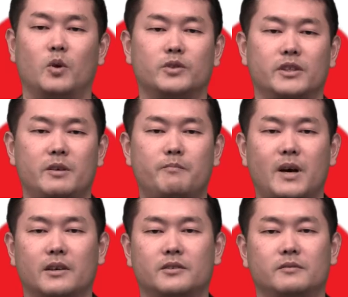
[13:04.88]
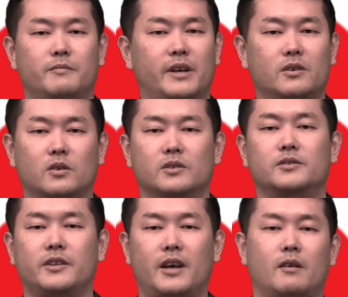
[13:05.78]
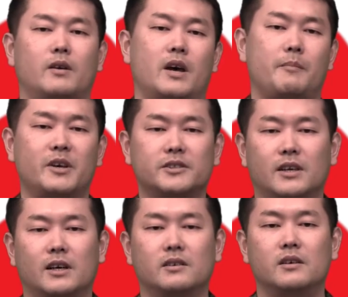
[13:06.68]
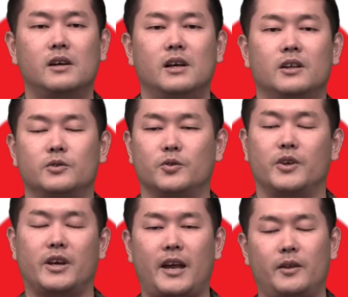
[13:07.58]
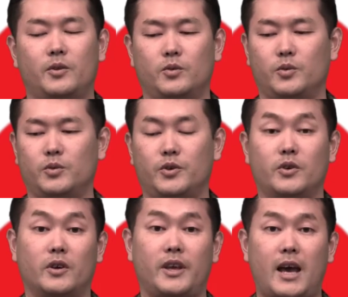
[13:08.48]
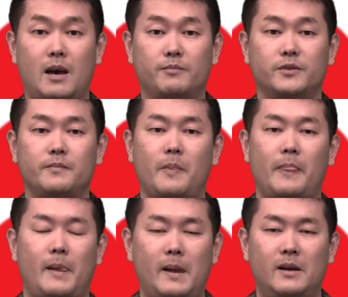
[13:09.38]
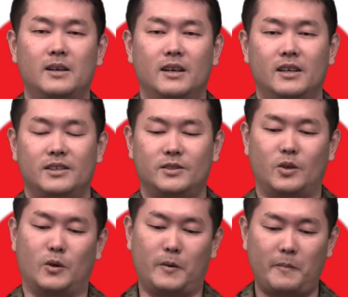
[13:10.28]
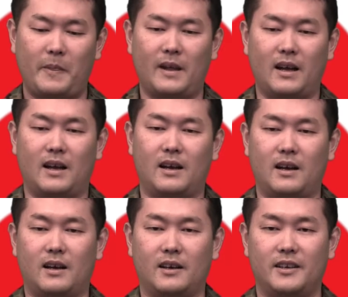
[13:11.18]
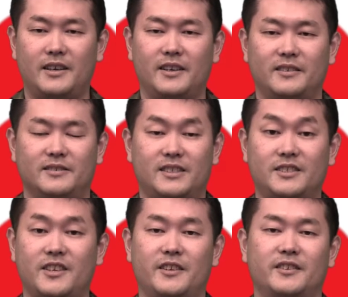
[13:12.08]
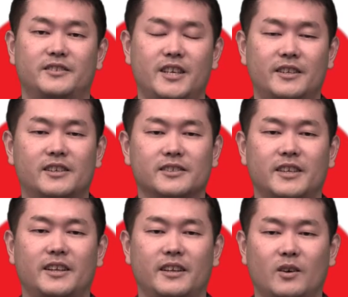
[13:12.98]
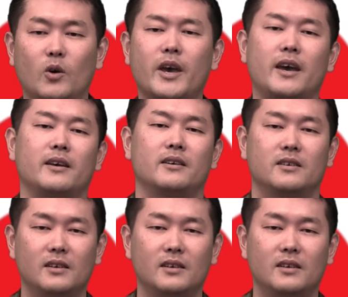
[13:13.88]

mortar impact very close to the, our MSR to, the, to your camp. So uh, he, the general said, okay,